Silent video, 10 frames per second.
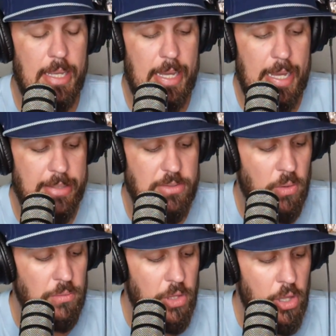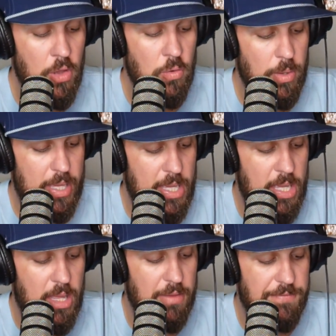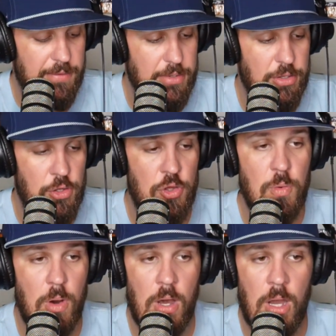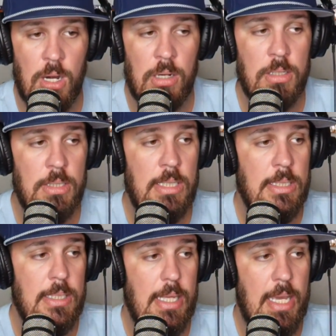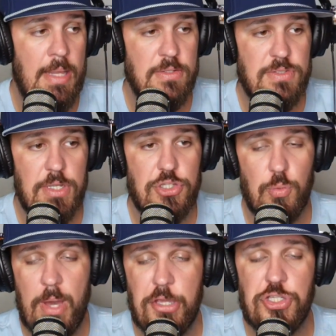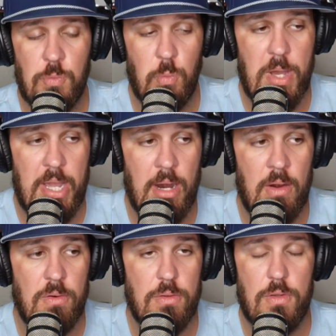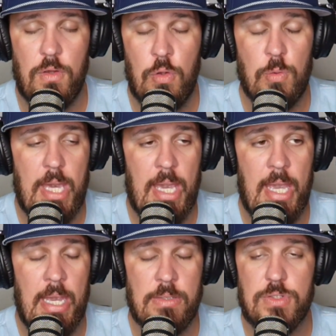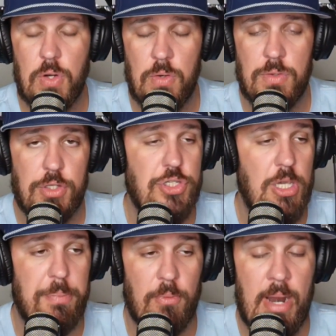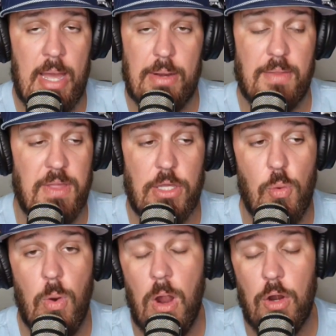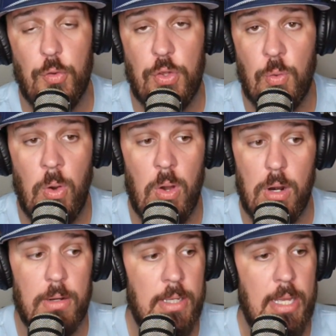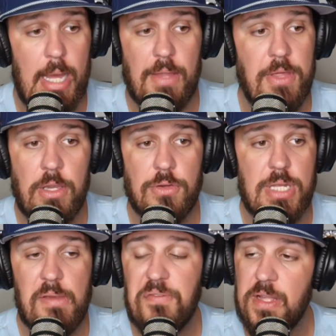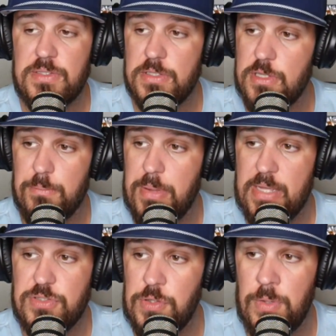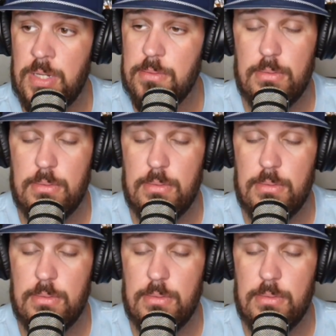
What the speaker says: I don't know if you are in the situation where you can turn this ship around. I think you are who you are. I think your defense is the best unit,